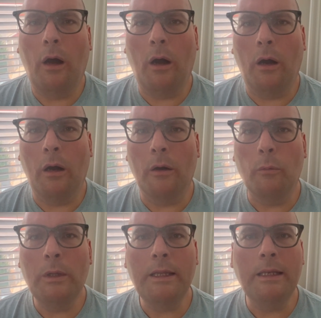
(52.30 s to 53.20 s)
are
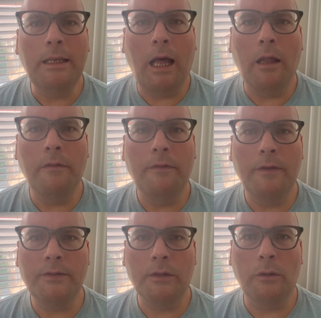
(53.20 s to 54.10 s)
really
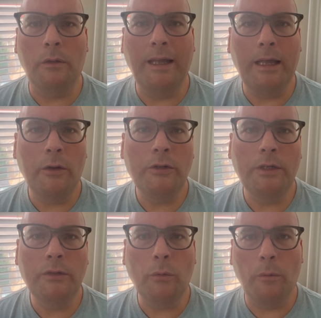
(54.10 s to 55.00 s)
non-physical
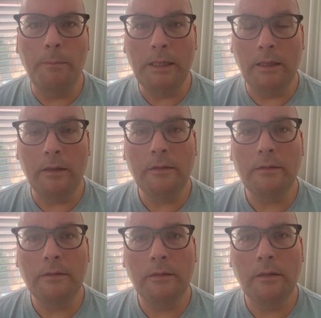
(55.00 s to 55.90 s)
energies or
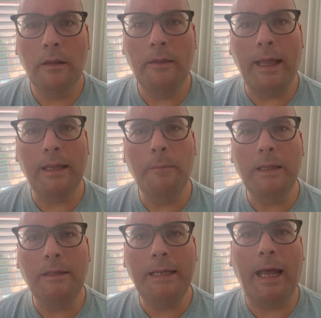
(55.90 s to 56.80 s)
beings that can be
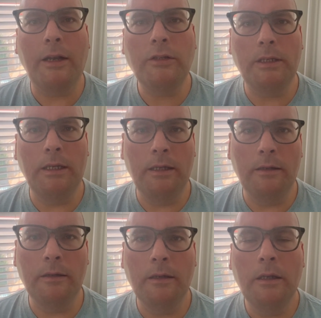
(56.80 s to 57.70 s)
attached
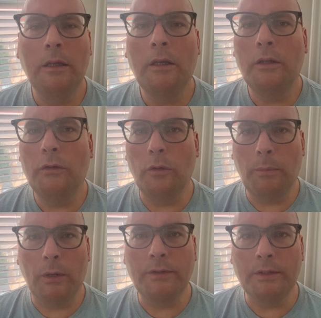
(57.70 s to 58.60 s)
in to a
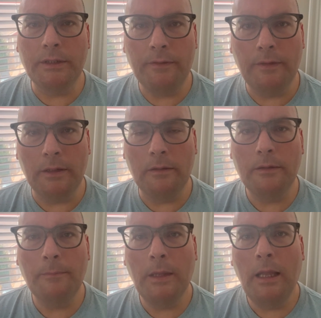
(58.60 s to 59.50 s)
person's field.
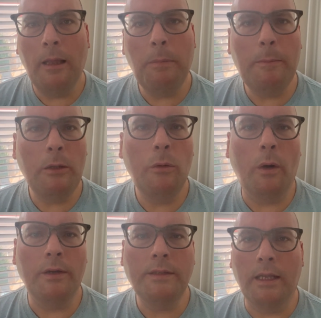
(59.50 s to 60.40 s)
People who
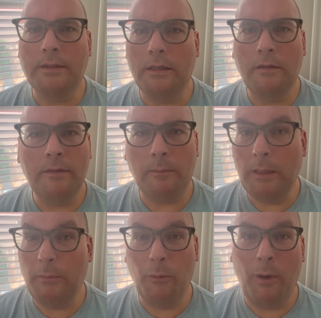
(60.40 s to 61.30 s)
are sensitive, like
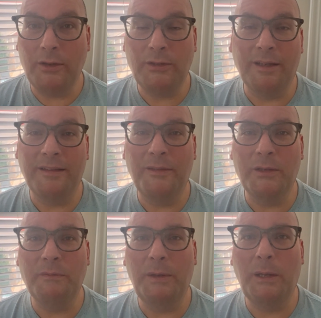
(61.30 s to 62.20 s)
people watching
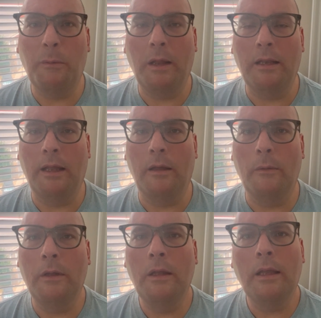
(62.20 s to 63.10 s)
this video right now,
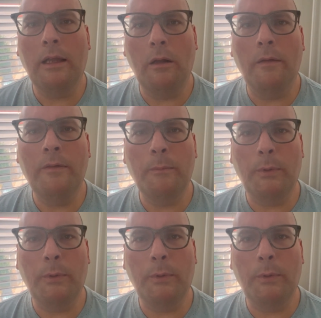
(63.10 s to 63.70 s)
can often